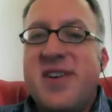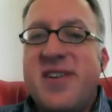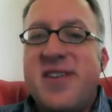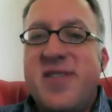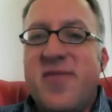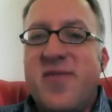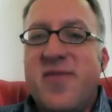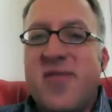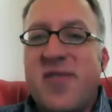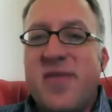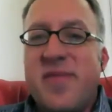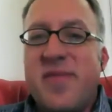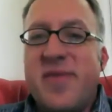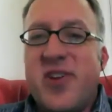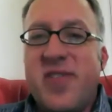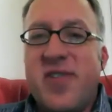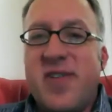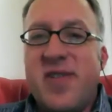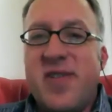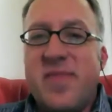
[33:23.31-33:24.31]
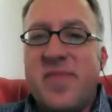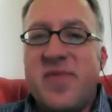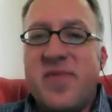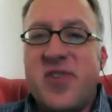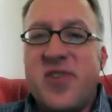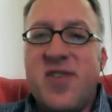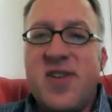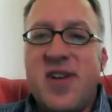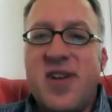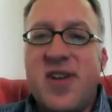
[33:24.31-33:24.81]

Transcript: You want to make sure they're obscure